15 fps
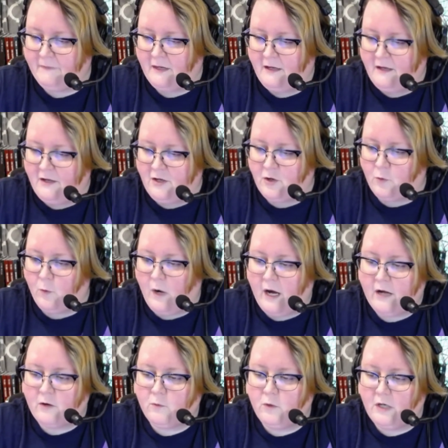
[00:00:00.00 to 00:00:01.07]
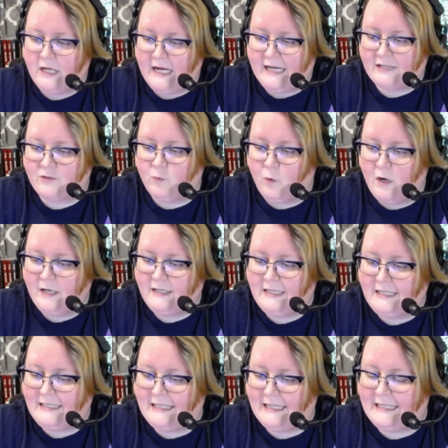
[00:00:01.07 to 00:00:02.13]
Your water will last
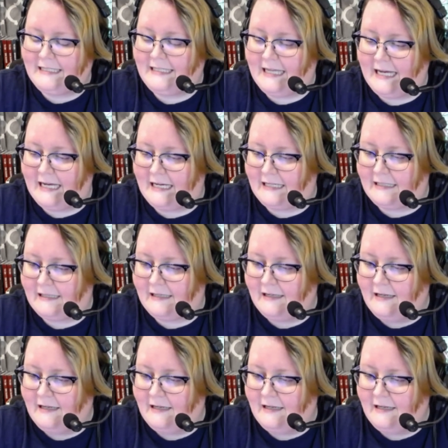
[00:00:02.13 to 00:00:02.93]
1d10 days.